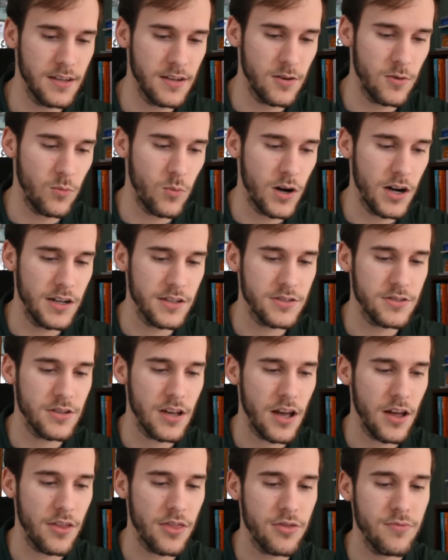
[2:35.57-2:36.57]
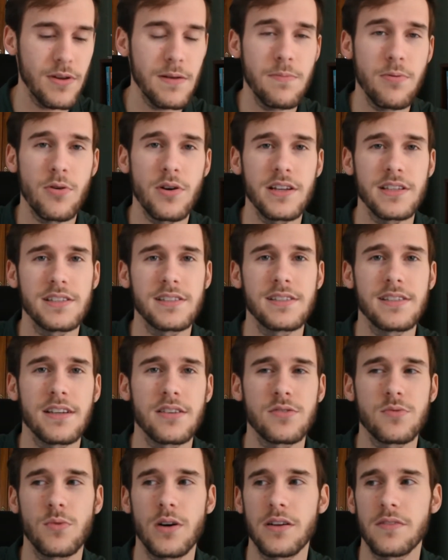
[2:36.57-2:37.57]
was
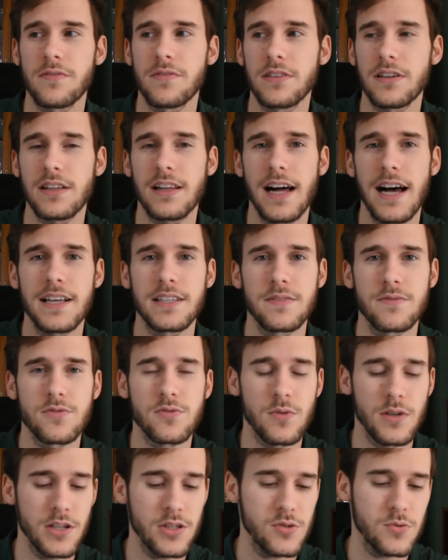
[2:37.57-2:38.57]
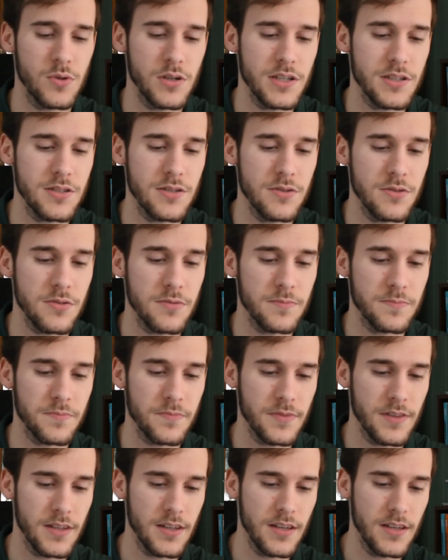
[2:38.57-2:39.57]
3.61 for the class of 2022.
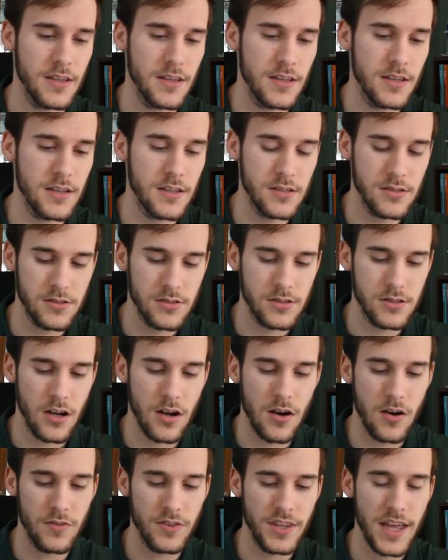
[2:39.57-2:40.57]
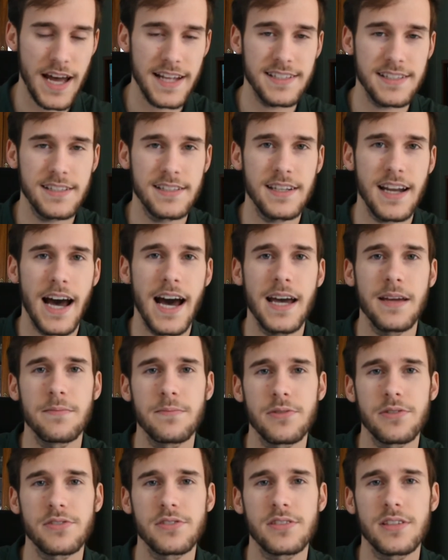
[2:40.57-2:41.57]
So that's
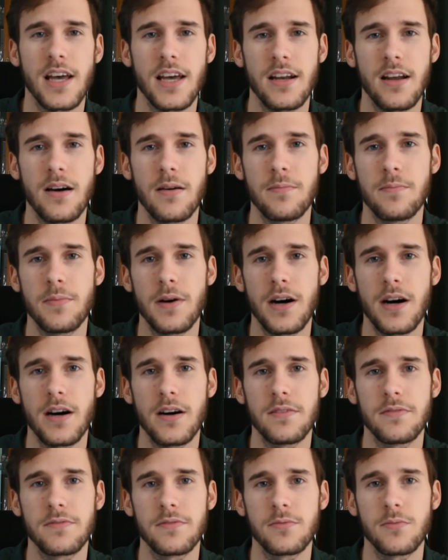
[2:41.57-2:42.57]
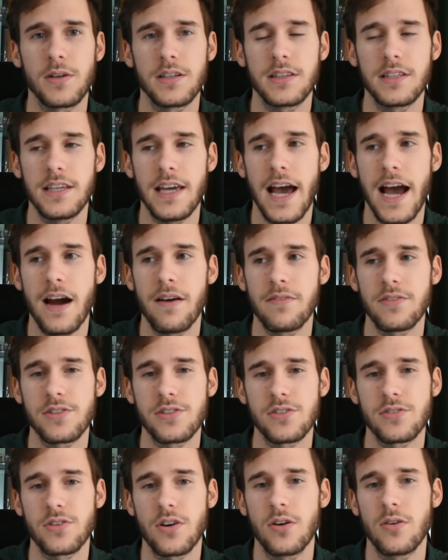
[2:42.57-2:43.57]
9% above what the average
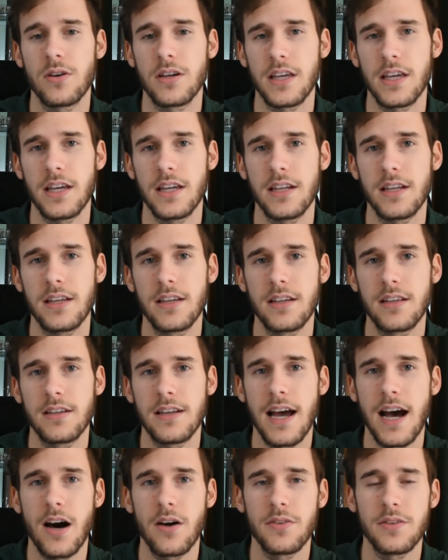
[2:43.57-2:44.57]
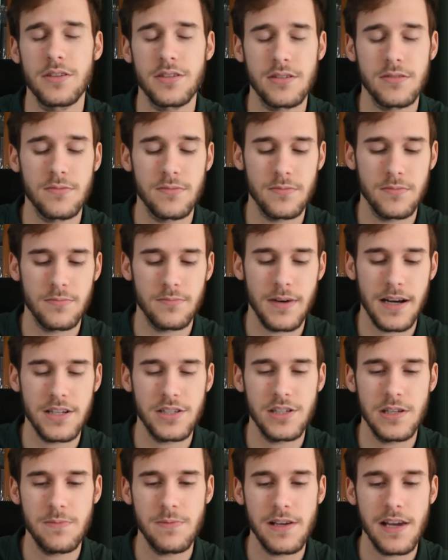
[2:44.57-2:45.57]
is going in. Now my
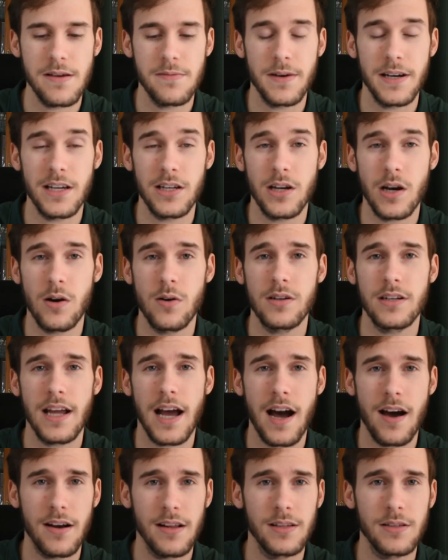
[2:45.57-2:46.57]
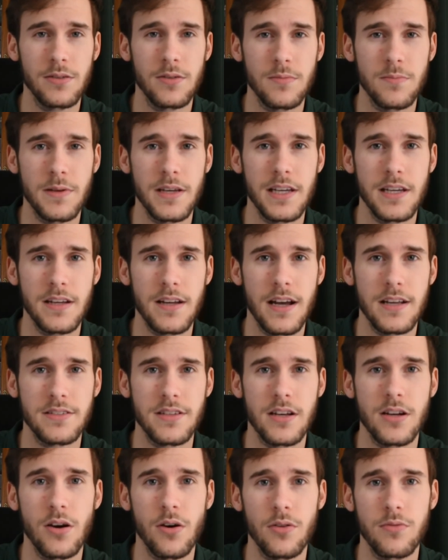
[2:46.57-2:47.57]
GPA might go down a little bit as
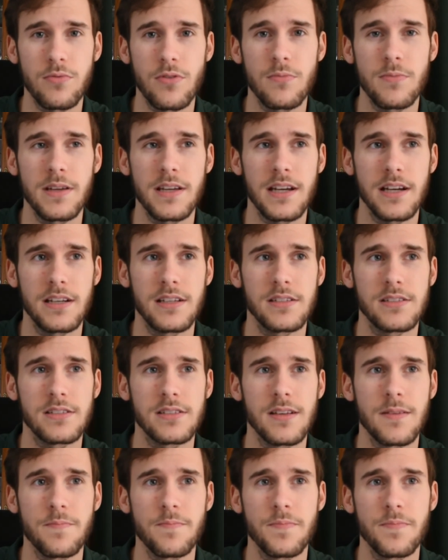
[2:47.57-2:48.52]
I go through because